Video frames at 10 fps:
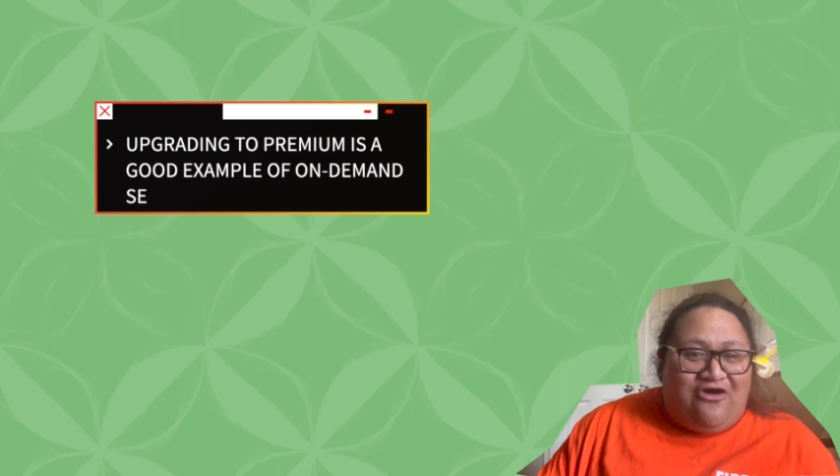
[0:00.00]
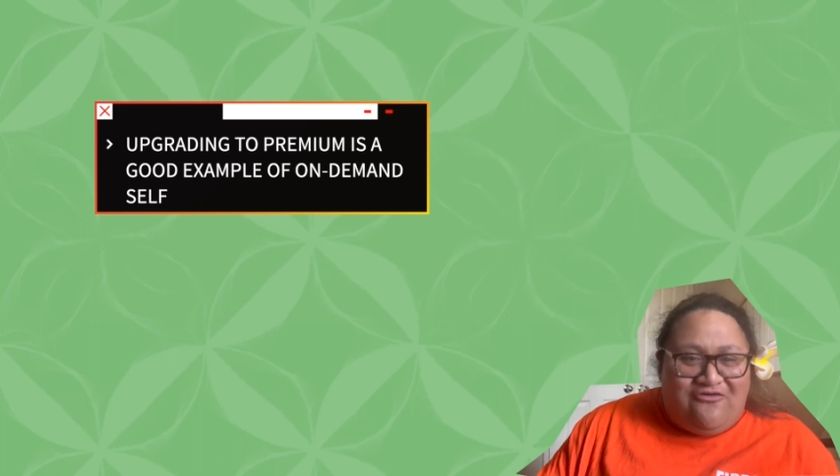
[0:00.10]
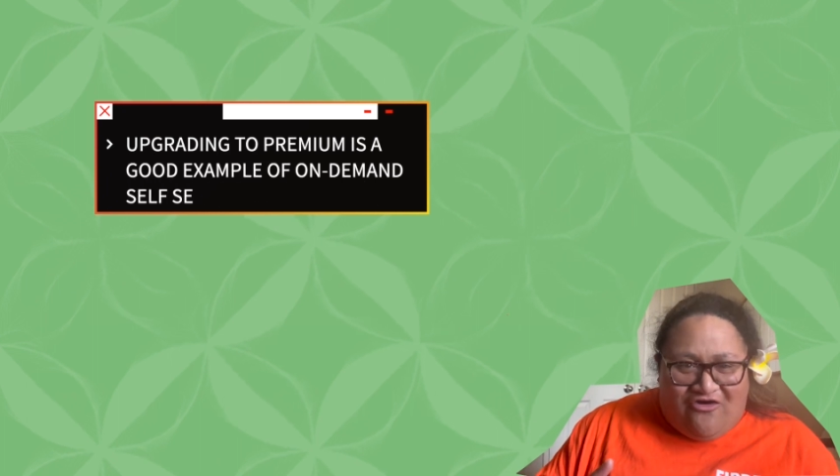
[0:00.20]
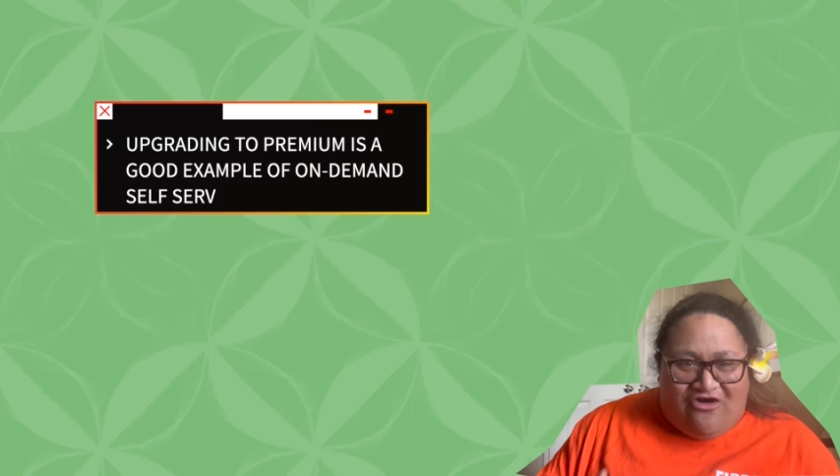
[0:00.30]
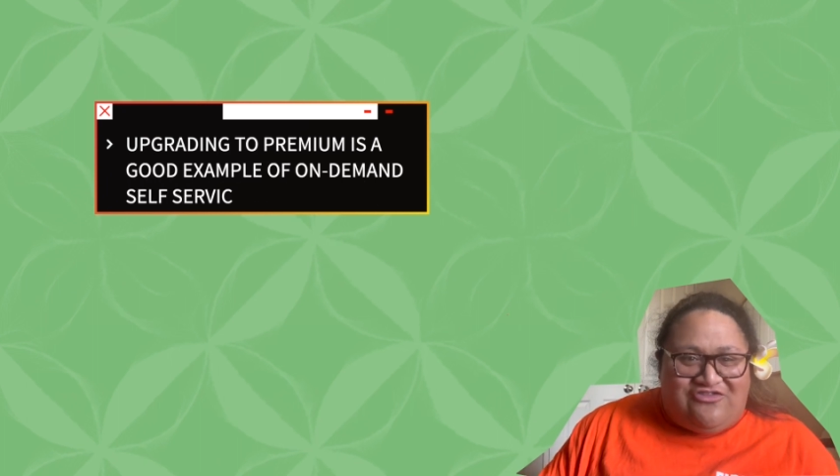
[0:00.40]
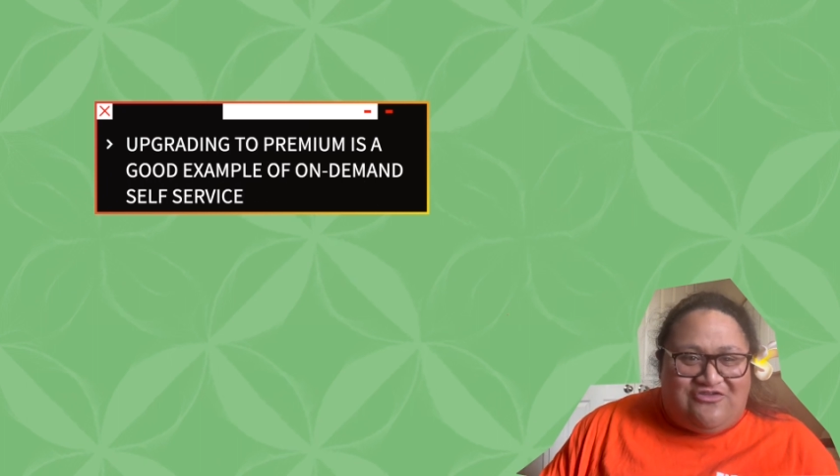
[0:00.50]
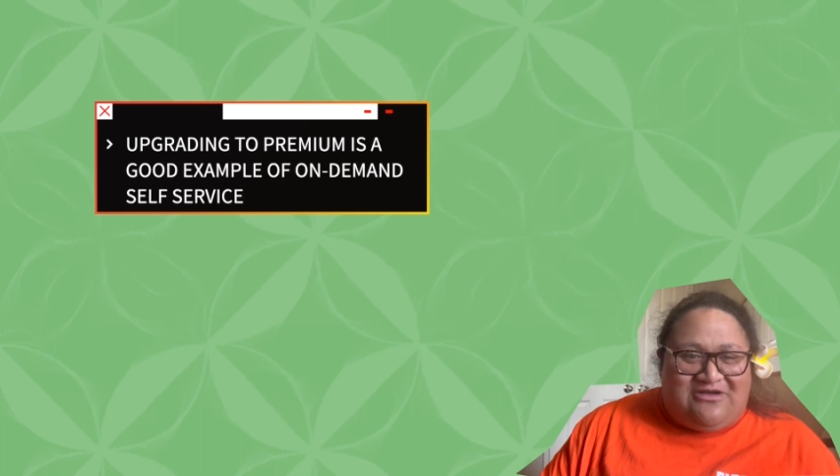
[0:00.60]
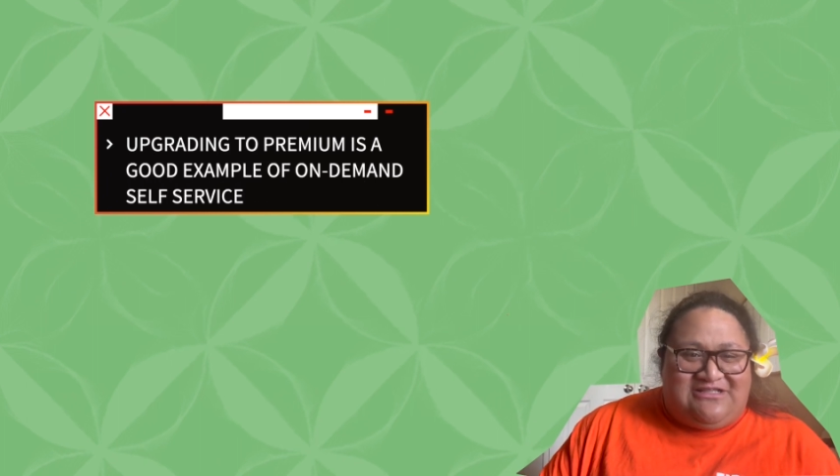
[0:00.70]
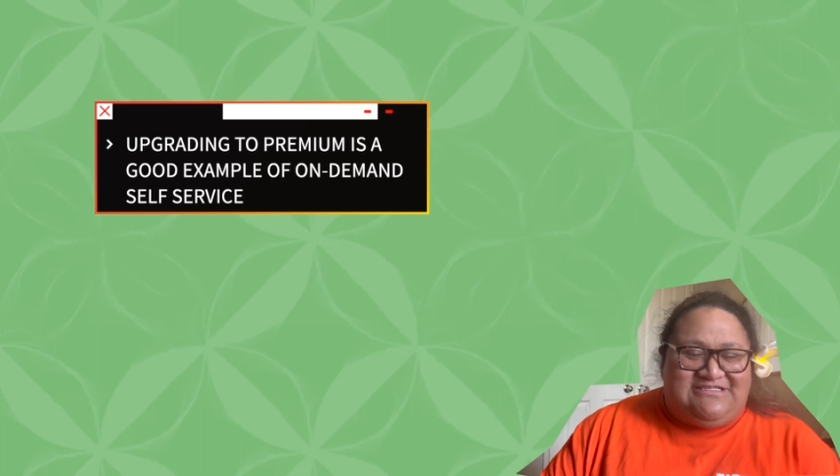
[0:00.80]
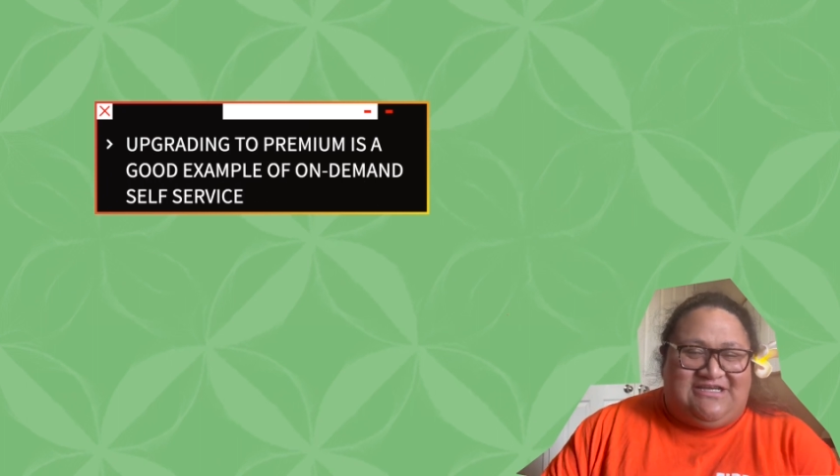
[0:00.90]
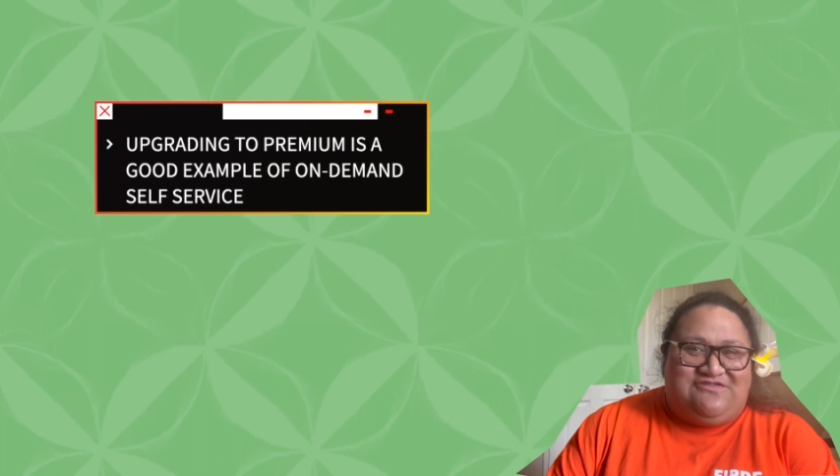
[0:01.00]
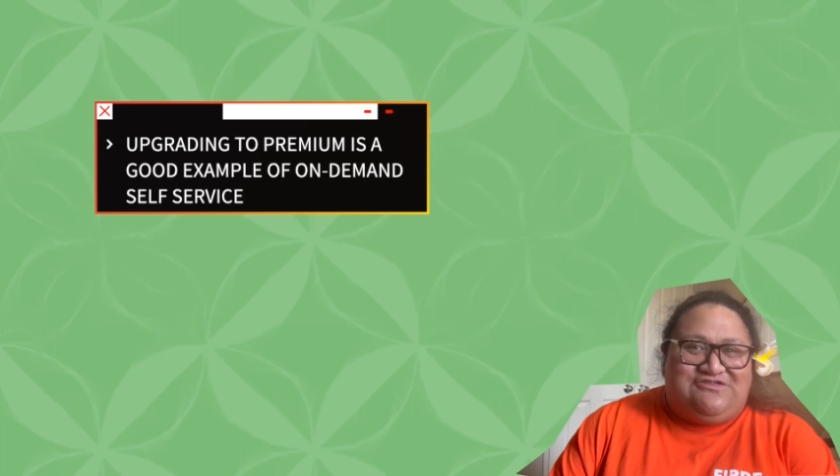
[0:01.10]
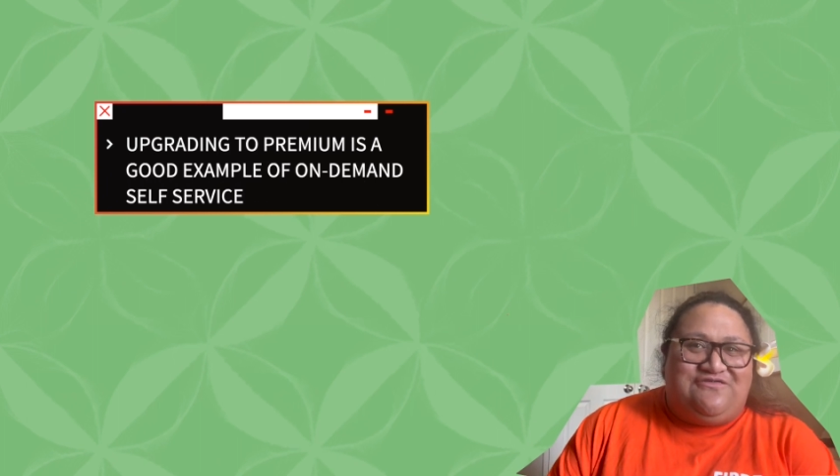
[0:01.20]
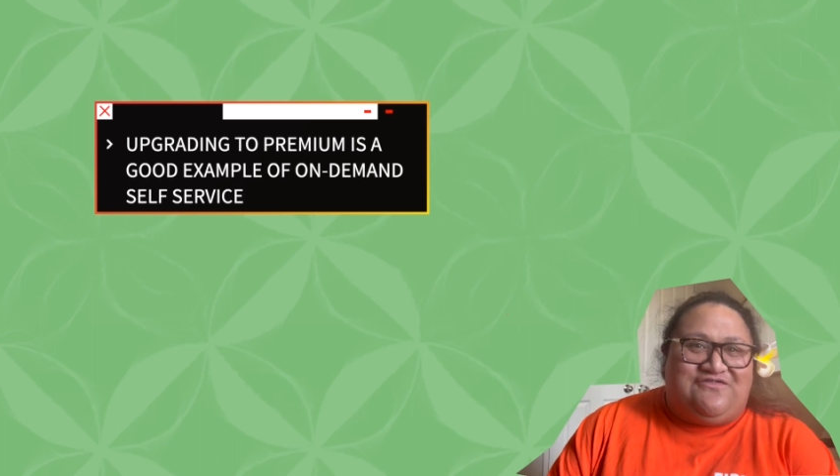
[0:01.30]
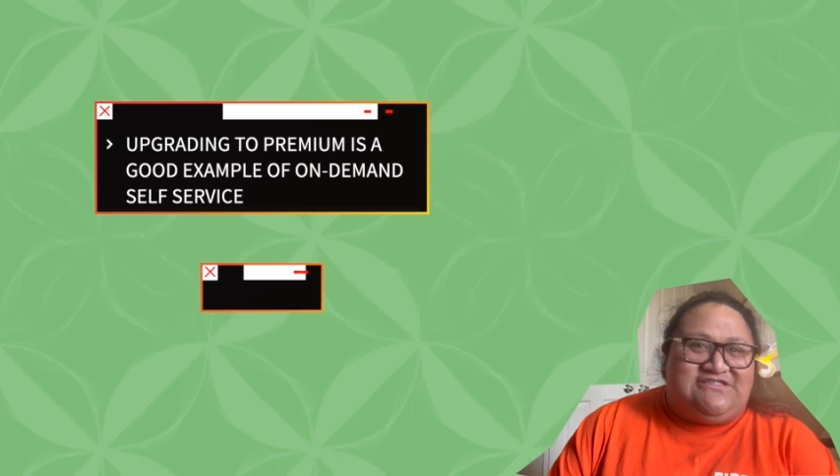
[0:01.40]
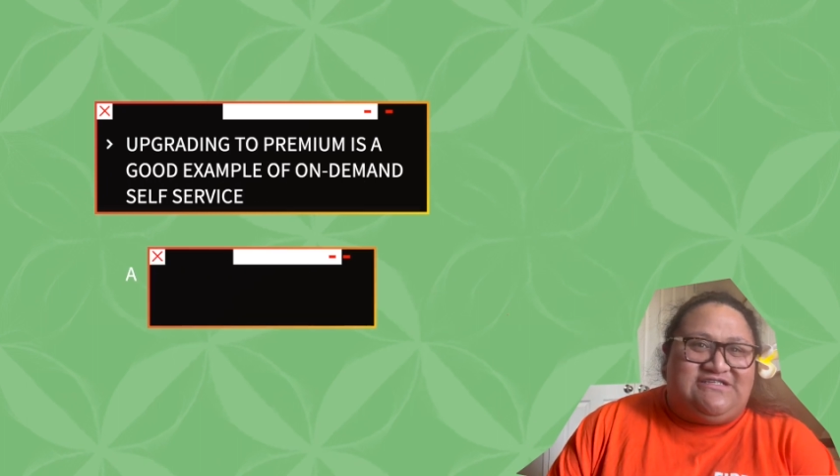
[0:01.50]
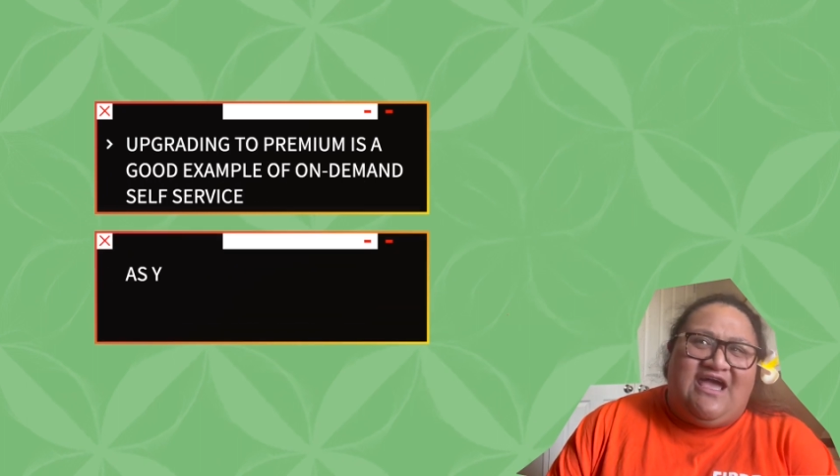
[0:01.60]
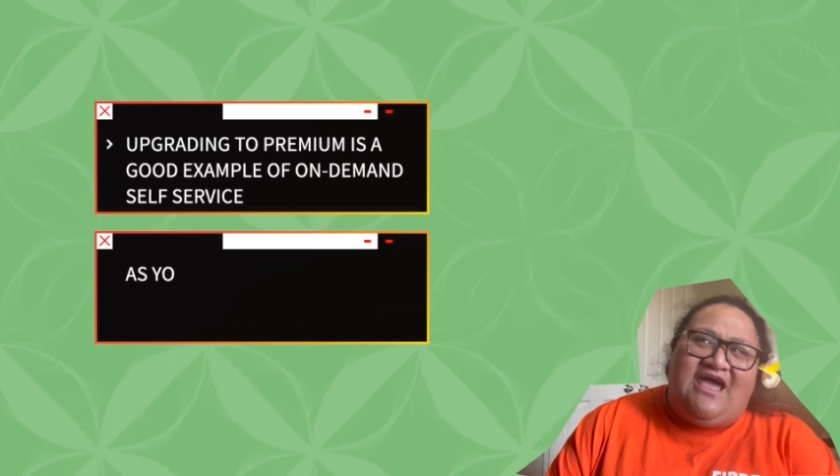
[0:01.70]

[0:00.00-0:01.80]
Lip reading: of on-demand self-service,